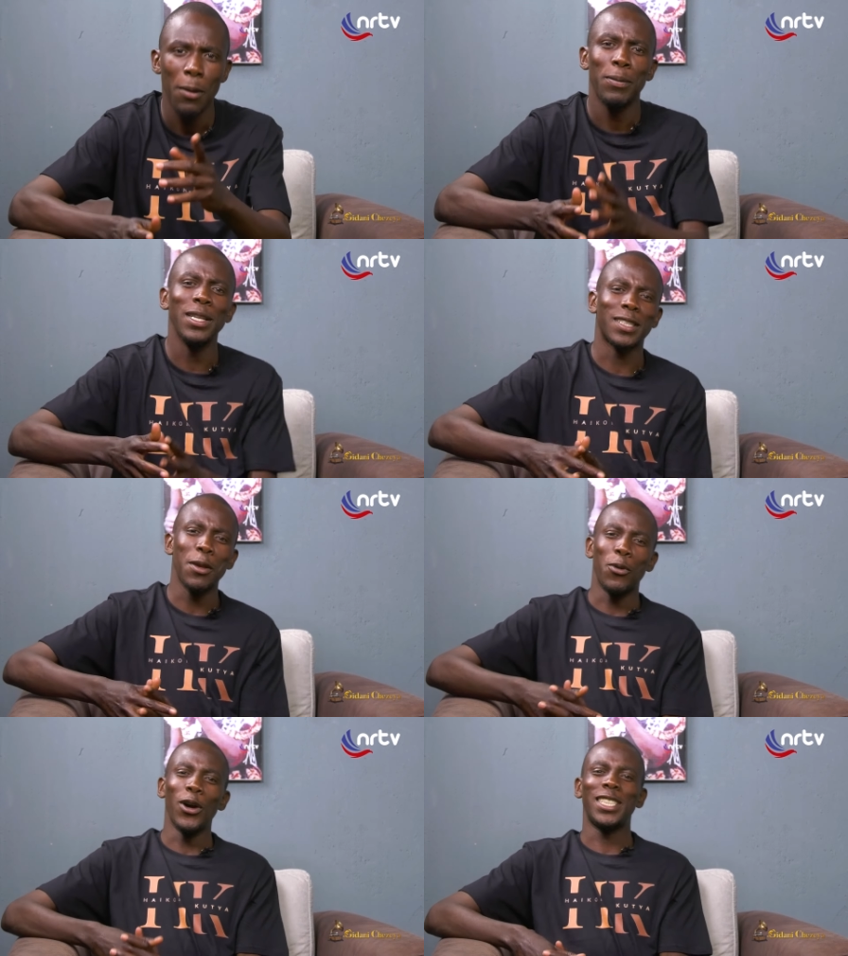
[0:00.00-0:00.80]
Please
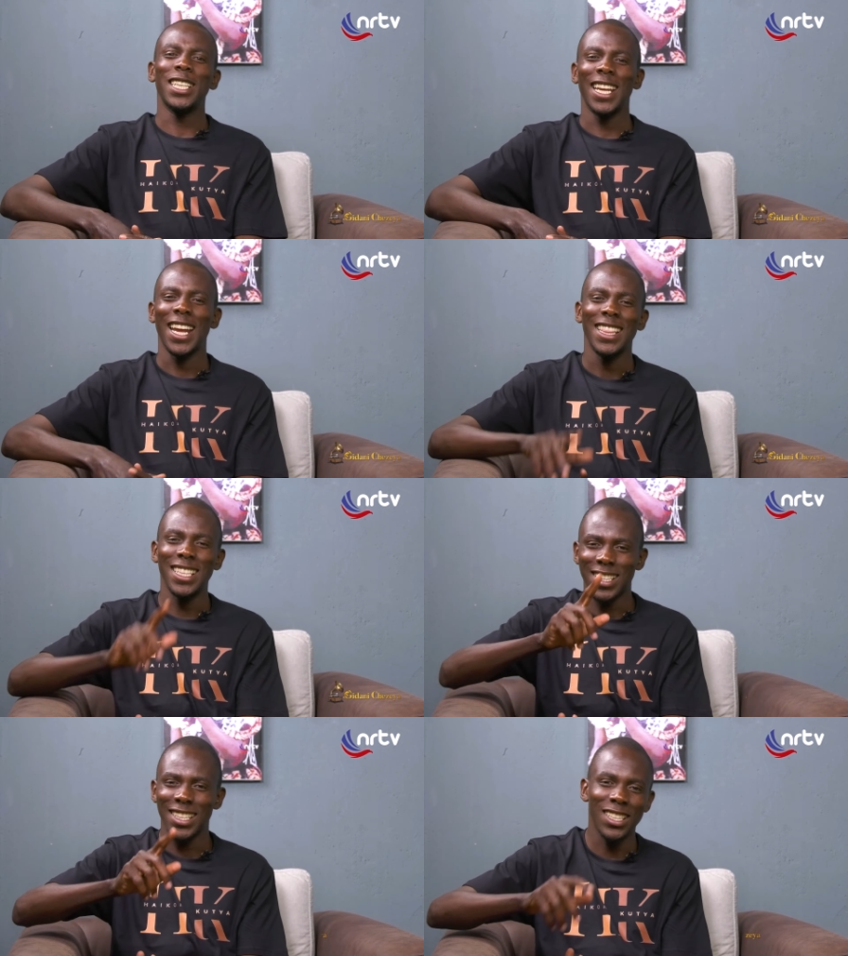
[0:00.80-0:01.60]
keep watching.
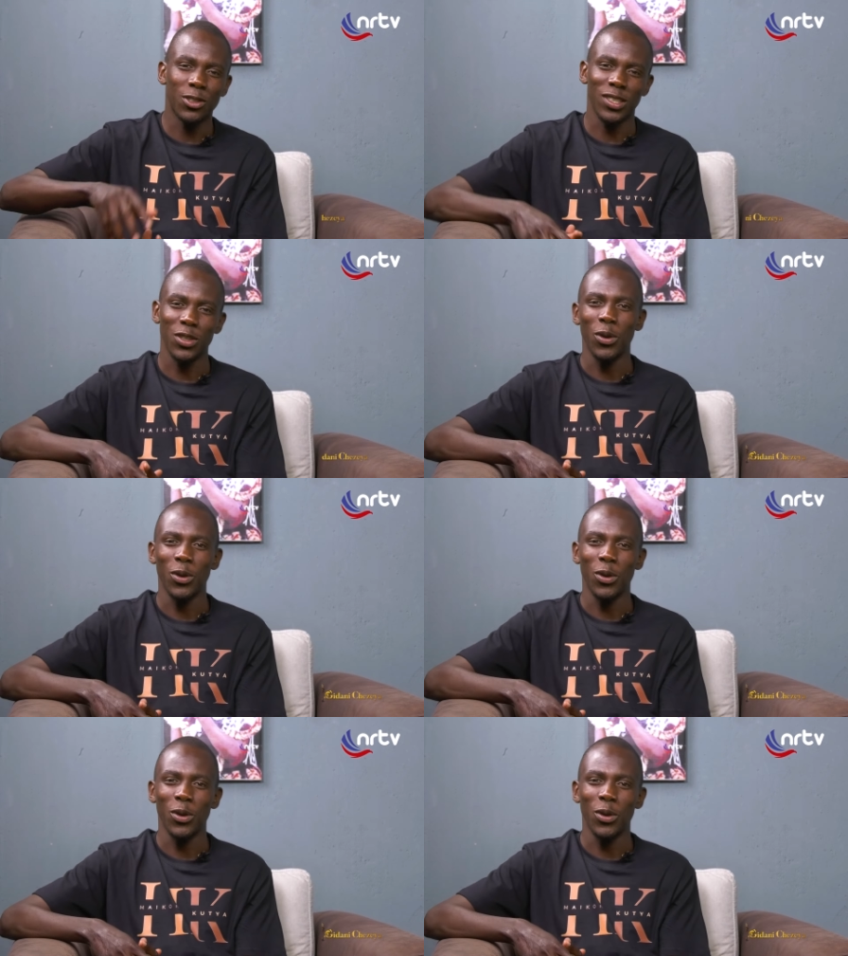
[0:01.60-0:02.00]
This is an interesting